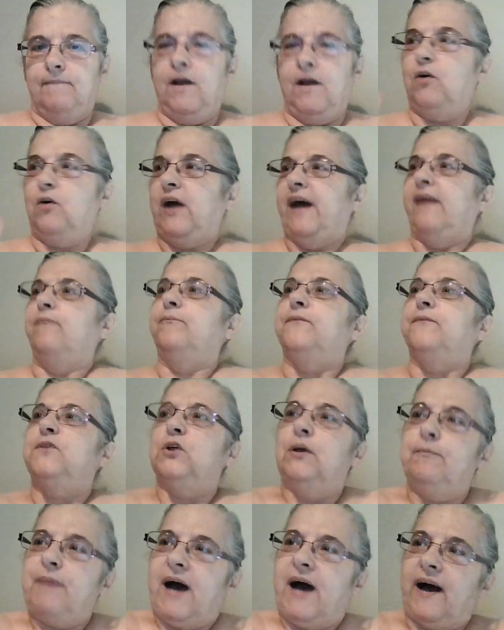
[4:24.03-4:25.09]
Okay,
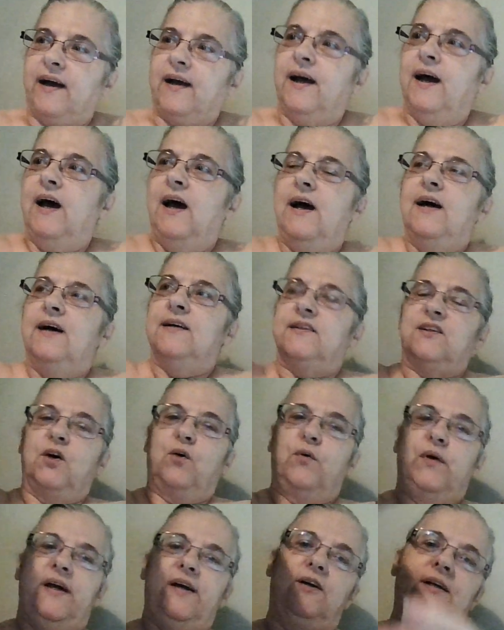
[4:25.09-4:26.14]
so I'm back.
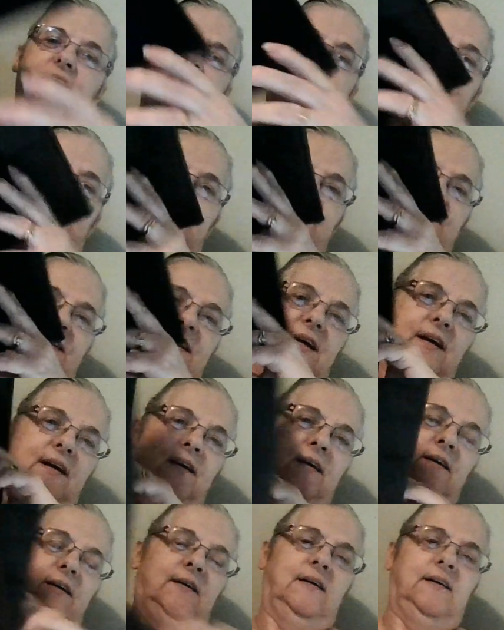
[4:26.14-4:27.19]
So here is,
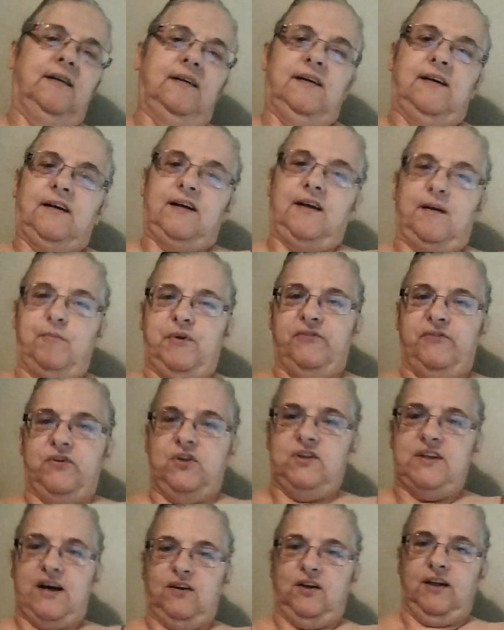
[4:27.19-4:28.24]
gotta move you
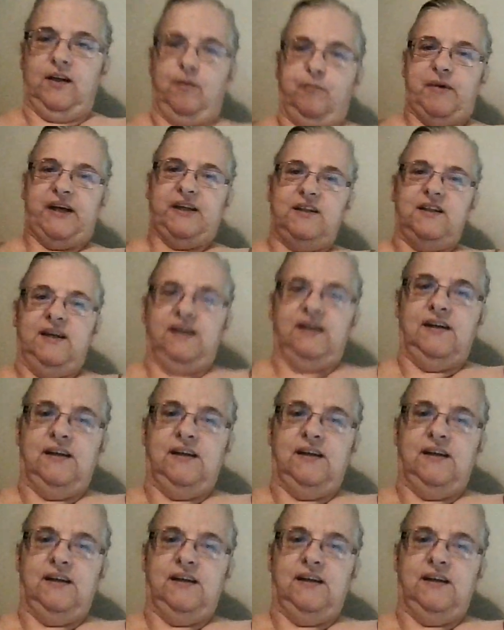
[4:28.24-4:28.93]
down a little bit.